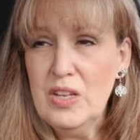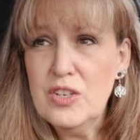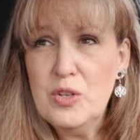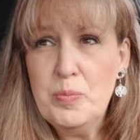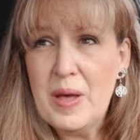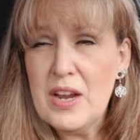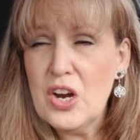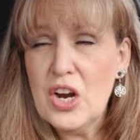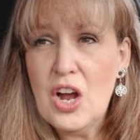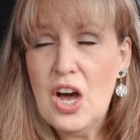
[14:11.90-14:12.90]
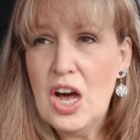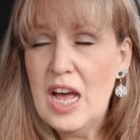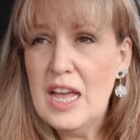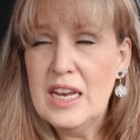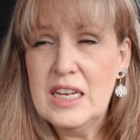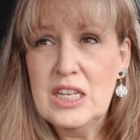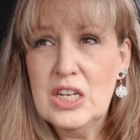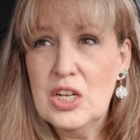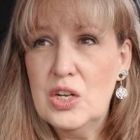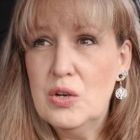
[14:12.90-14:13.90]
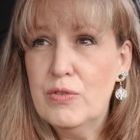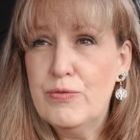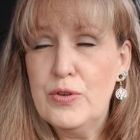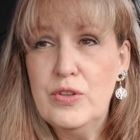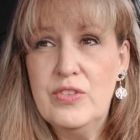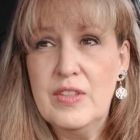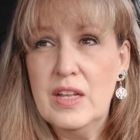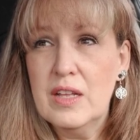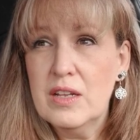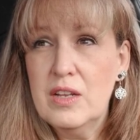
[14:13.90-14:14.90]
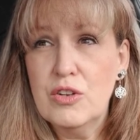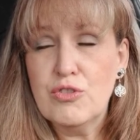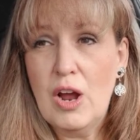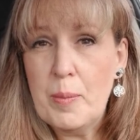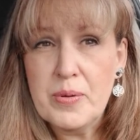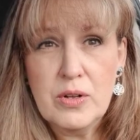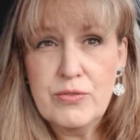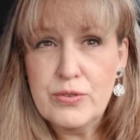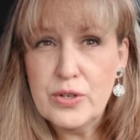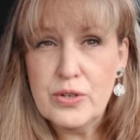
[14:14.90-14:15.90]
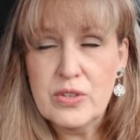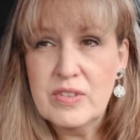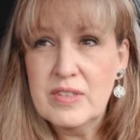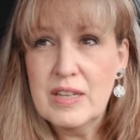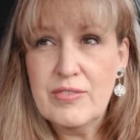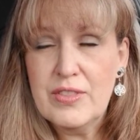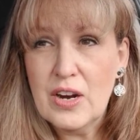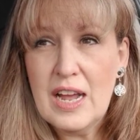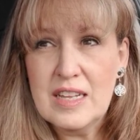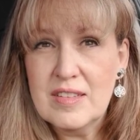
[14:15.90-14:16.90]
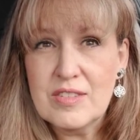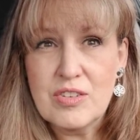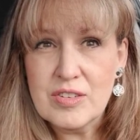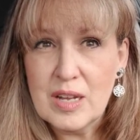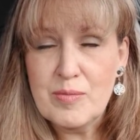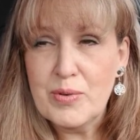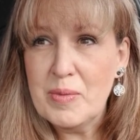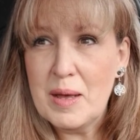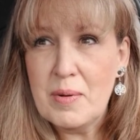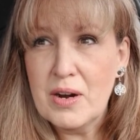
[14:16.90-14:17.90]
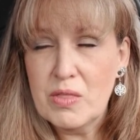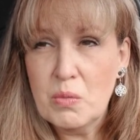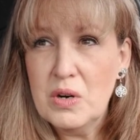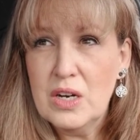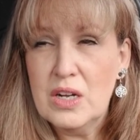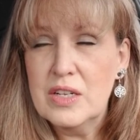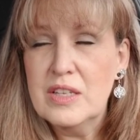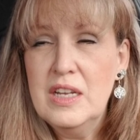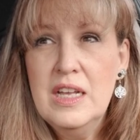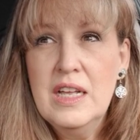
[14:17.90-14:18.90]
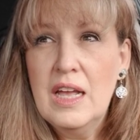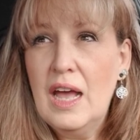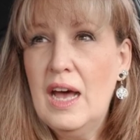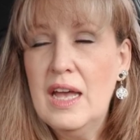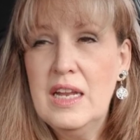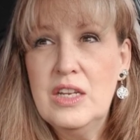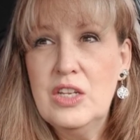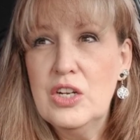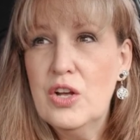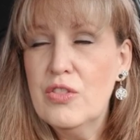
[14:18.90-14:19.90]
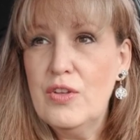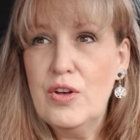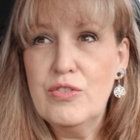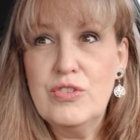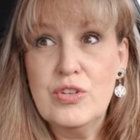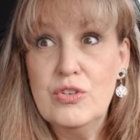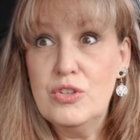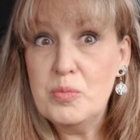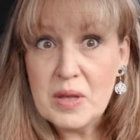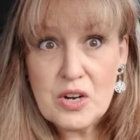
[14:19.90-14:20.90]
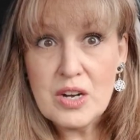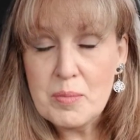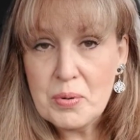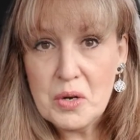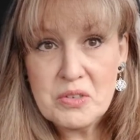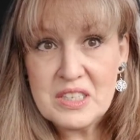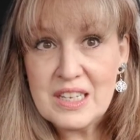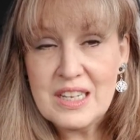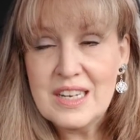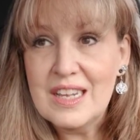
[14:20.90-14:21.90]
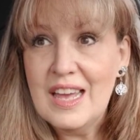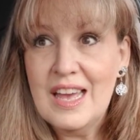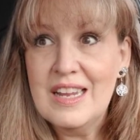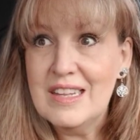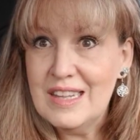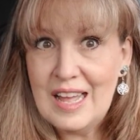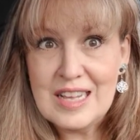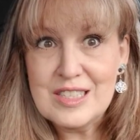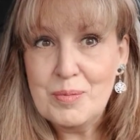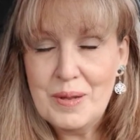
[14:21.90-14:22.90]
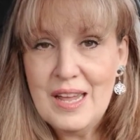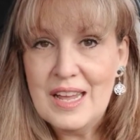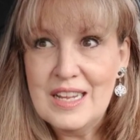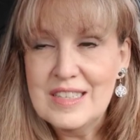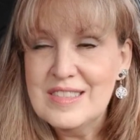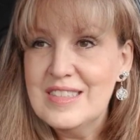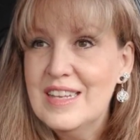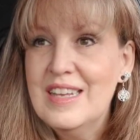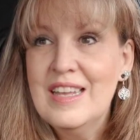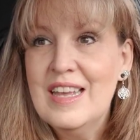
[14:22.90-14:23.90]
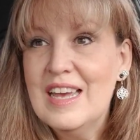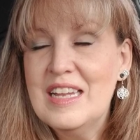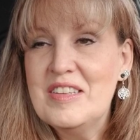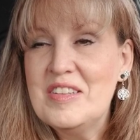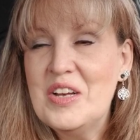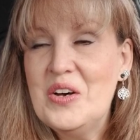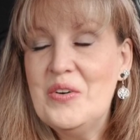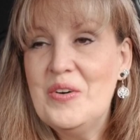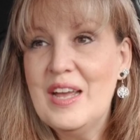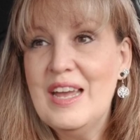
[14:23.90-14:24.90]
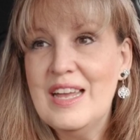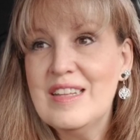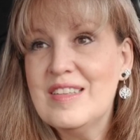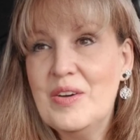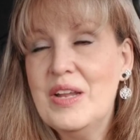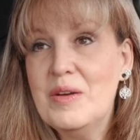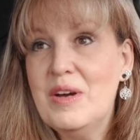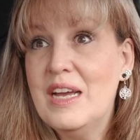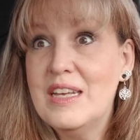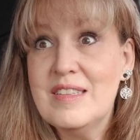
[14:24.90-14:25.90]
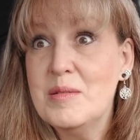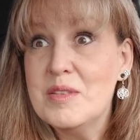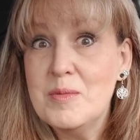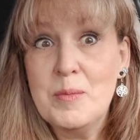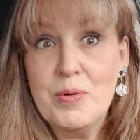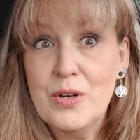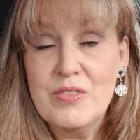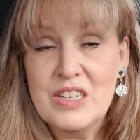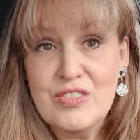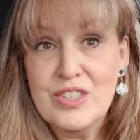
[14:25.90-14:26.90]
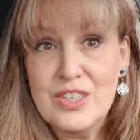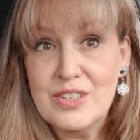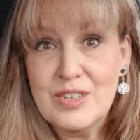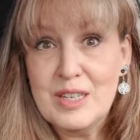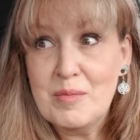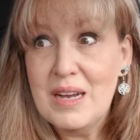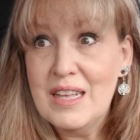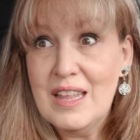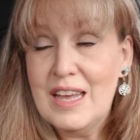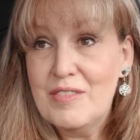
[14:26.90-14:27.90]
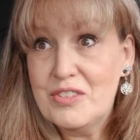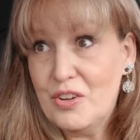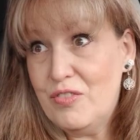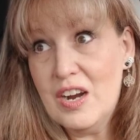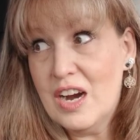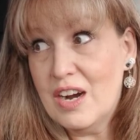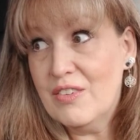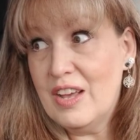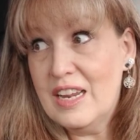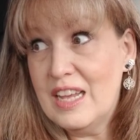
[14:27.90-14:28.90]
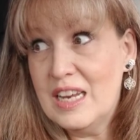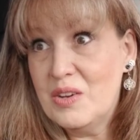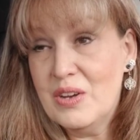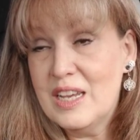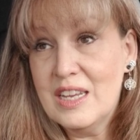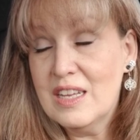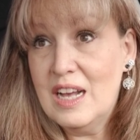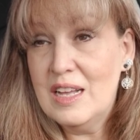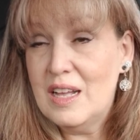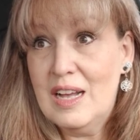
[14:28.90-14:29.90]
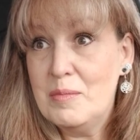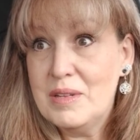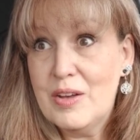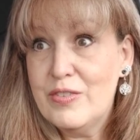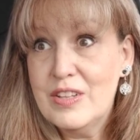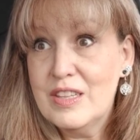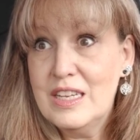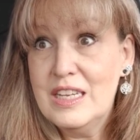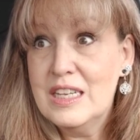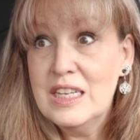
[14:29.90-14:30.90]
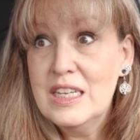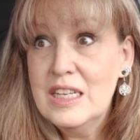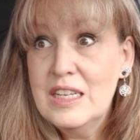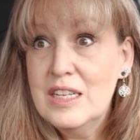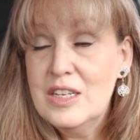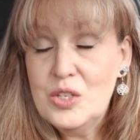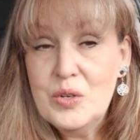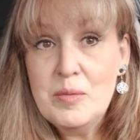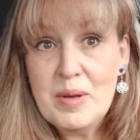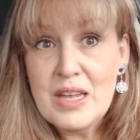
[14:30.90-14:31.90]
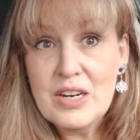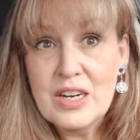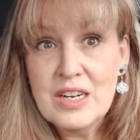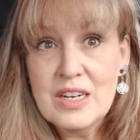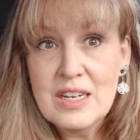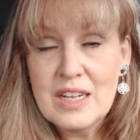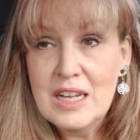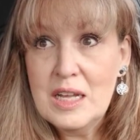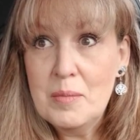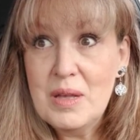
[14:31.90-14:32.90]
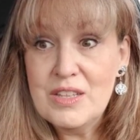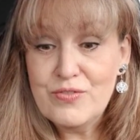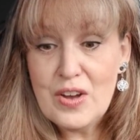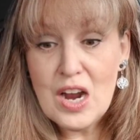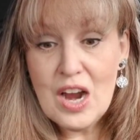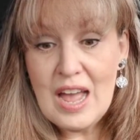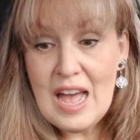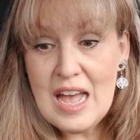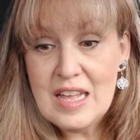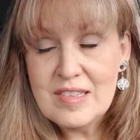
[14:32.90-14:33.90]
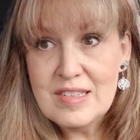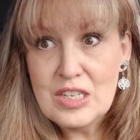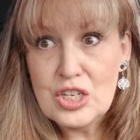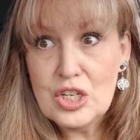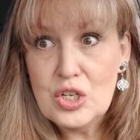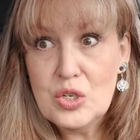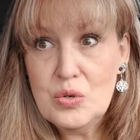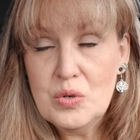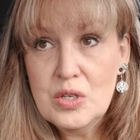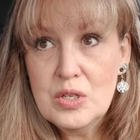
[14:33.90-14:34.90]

do better on, you know, foods that, you know, tropical foods if their ancestors come from that part of the world. And, you know, those who do better on protein and less plants. And so, so anyway, it seems to be proving true in my life so far already anyway. I, I'm definitely doing better. Um, as far as, you know,